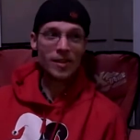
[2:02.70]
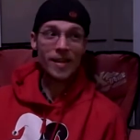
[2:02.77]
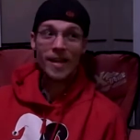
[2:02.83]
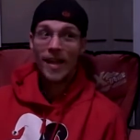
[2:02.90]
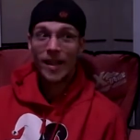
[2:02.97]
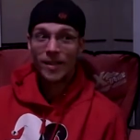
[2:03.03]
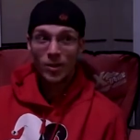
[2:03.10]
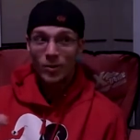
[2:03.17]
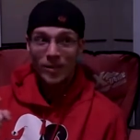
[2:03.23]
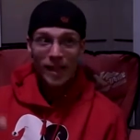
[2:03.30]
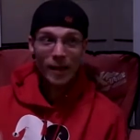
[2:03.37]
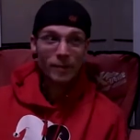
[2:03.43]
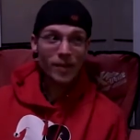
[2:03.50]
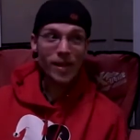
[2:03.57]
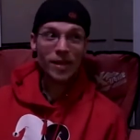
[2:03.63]
you're saying, they can't
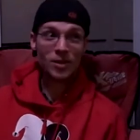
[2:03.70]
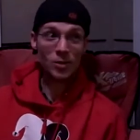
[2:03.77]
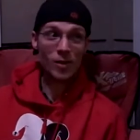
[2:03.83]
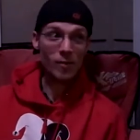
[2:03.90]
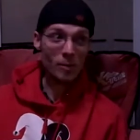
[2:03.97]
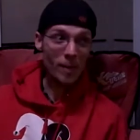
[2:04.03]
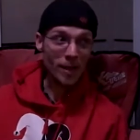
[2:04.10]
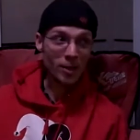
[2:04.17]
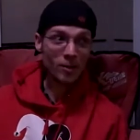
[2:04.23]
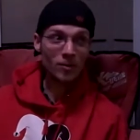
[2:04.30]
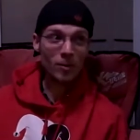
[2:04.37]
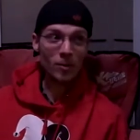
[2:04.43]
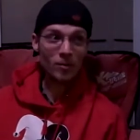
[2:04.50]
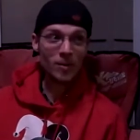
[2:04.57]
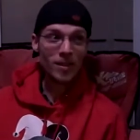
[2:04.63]
do a damn thing because you have a
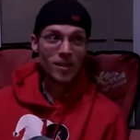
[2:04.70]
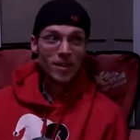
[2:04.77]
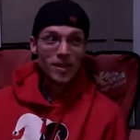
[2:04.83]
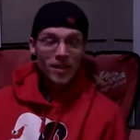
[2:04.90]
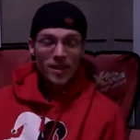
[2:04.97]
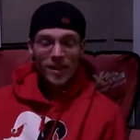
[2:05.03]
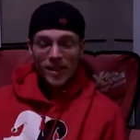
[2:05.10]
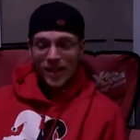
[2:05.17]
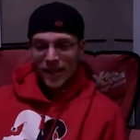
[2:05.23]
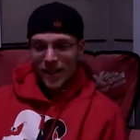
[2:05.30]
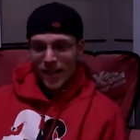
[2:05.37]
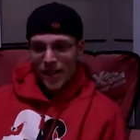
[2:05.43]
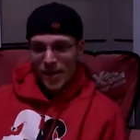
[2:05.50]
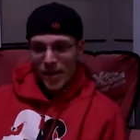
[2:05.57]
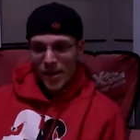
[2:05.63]
microphone.
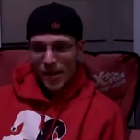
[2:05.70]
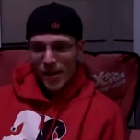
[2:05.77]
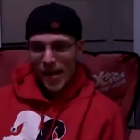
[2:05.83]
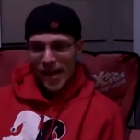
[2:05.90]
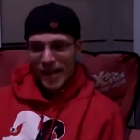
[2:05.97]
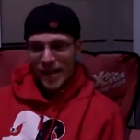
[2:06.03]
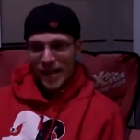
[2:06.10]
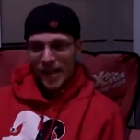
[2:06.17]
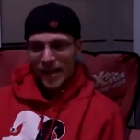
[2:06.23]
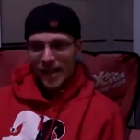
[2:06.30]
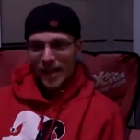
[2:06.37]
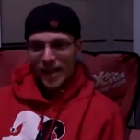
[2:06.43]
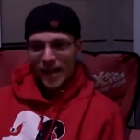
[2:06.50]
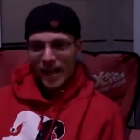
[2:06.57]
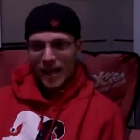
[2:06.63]
And
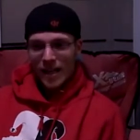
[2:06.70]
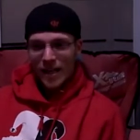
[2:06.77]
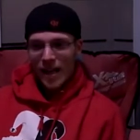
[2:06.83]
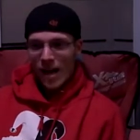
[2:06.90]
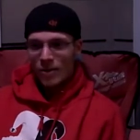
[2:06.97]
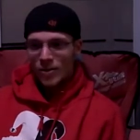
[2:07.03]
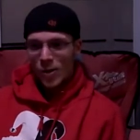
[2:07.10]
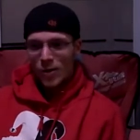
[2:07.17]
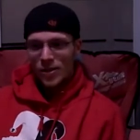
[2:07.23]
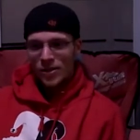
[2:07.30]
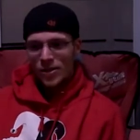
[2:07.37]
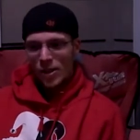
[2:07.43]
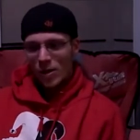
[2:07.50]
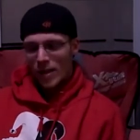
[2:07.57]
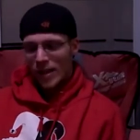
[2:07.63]
uh, I was
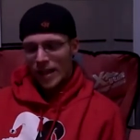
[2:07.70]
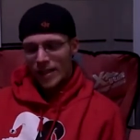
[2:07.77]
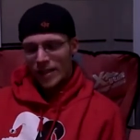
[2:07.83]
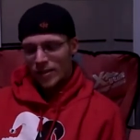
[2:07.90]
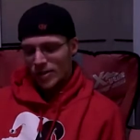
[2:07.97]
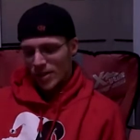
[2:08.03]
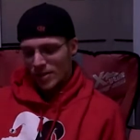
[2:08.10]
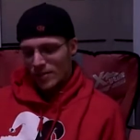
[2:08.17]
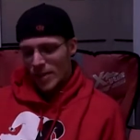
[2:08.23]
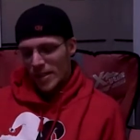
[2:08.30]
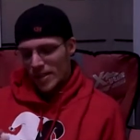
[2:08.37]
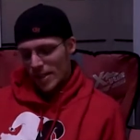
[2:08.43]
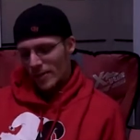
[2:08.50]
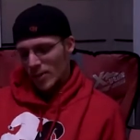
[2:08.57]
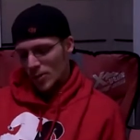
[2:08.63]
always so like, there's a
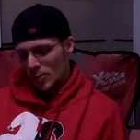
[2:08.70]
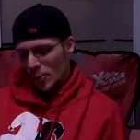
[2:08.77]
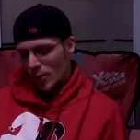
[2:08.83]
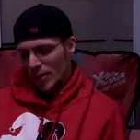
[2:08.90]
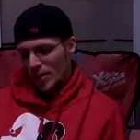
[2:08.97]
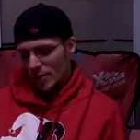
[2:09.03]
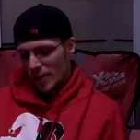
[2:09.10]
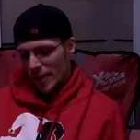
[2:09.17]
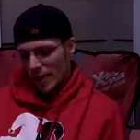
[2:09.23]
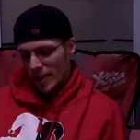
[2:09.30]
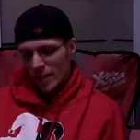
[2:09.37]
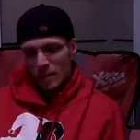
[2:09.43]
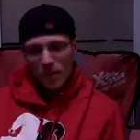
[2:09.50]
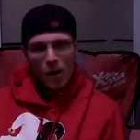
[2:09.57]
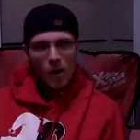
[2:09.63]
big difference between doing
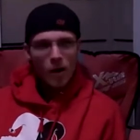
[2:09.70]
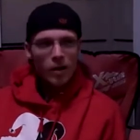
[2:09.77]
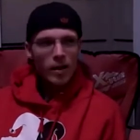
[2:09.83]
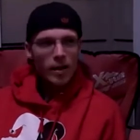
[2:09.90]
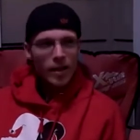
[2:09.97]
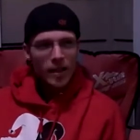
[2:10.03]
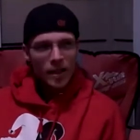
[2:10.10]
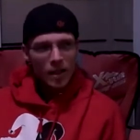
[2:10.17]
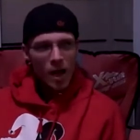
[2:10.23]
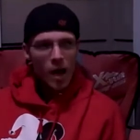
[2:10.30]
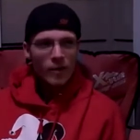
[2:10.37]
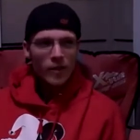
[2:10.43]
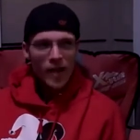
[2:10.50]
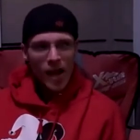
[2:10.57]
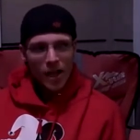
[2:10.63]
it in a bar and a
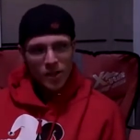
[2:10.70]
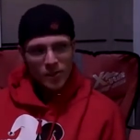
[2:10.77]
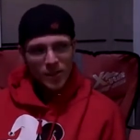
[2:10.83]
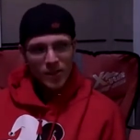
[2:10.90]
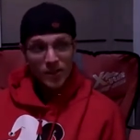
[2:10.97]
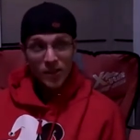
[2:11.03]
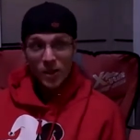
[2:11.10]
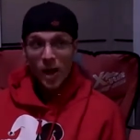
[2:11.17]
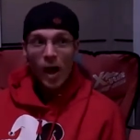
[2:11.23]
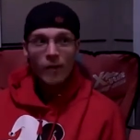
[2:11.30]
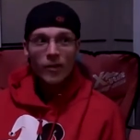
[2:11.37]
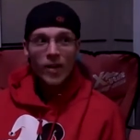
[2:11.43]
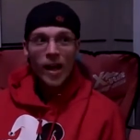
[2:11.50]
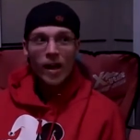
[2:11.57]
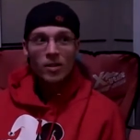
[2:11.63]
coffee house because in a
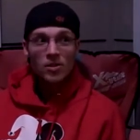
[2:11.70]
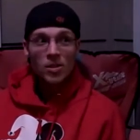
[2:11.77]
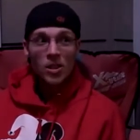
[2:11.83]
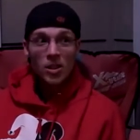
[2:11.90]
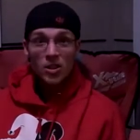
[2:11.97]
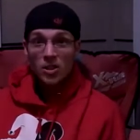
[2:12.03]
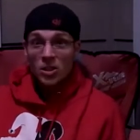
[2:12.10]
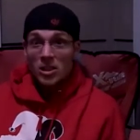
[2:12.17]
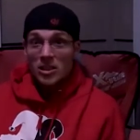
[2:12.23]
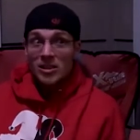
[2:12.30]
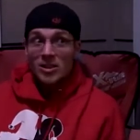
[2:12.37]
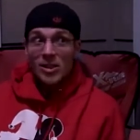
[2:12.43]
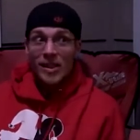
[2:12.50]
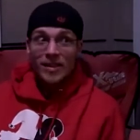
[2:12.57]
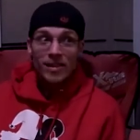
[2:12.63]
coffee house
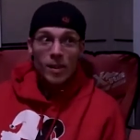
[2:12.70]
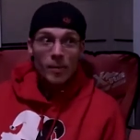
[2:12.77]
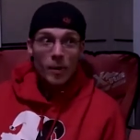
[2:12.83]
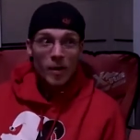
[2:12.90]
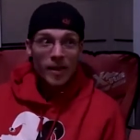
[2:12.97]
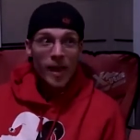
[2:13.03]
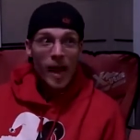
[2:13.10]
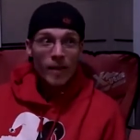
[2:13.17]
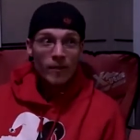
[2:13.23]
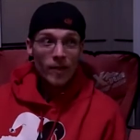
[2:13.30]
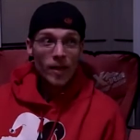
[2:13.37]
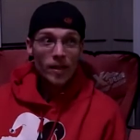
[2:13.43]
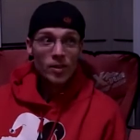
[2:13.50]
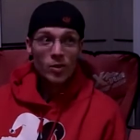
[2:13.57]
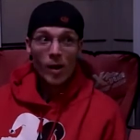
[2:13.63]
you're all jacked up on
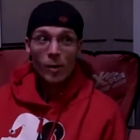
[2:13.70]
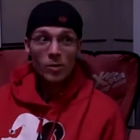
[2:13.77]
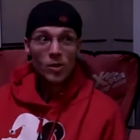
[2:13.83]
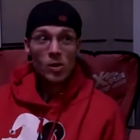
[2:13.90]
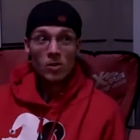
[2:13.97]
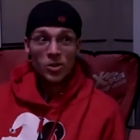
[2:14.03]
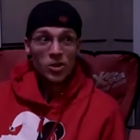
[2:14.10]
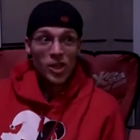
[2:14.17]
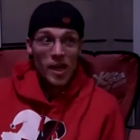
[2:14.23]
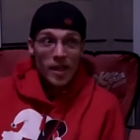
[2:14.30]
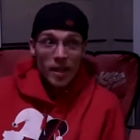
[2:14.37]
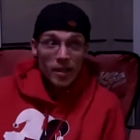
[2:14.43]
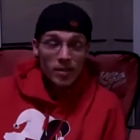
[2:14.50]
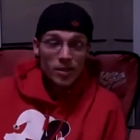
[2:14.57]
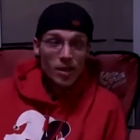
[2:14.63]
caffeine, so I was all
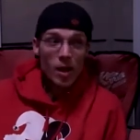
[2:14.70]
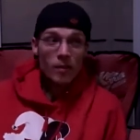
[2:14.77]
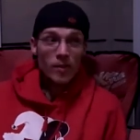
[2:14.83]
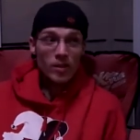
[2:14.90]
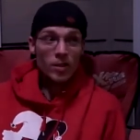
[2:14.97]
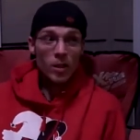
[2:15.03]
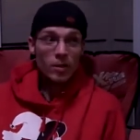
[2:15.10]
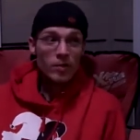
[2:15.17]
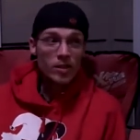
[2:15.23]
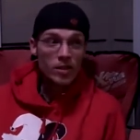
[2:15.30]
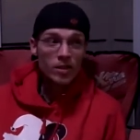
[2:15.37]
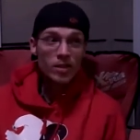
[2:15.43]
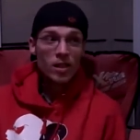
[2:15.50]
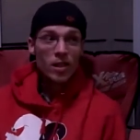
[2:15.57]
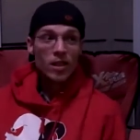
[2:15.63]
shaking and stuff and
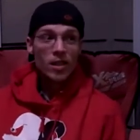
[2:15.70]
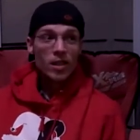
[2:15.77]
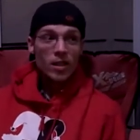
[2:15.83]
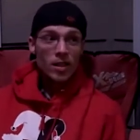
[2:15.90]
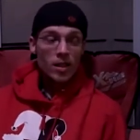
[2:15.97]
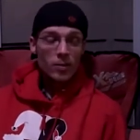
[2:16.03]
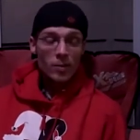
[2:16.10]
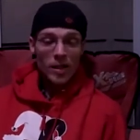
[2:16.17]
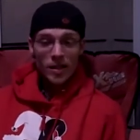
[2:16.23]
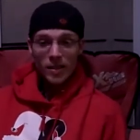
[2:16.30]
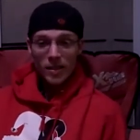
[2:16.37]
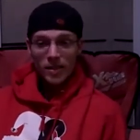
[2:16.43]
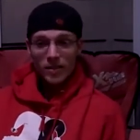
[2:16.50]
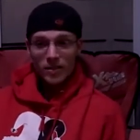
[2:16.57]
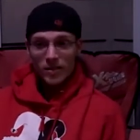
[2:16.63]
nervous.
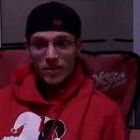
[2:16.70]
But